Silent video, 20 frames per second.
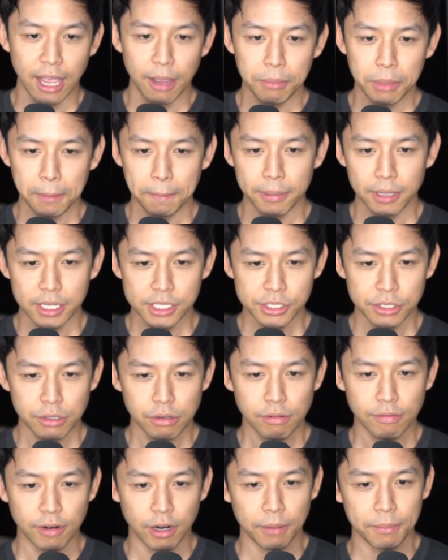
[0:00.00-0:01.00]
many plots are you
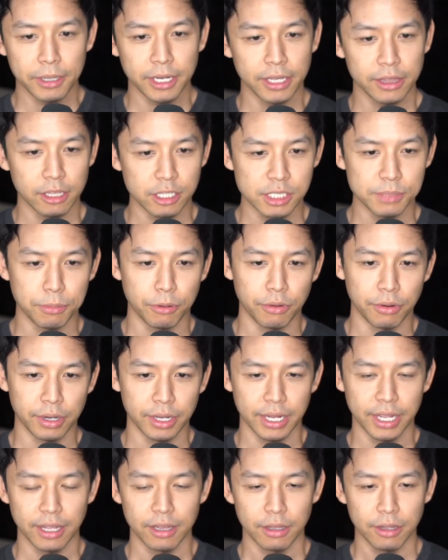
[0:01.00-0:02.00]
farming at this point,
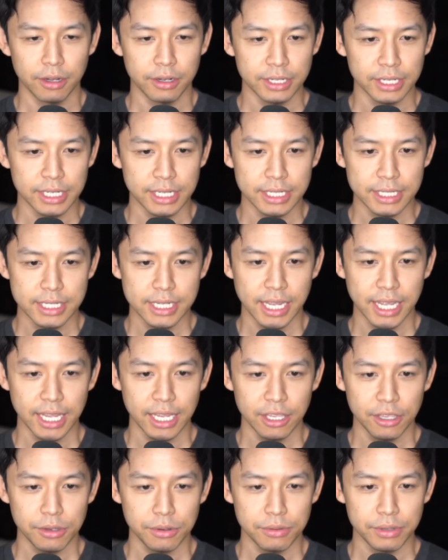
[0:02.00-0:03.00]
and how long did it
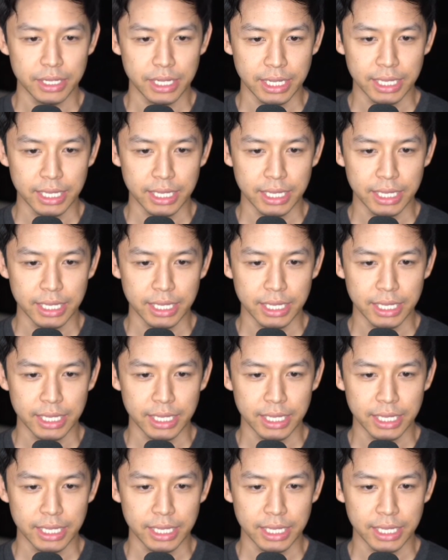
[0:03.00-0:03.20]
take you to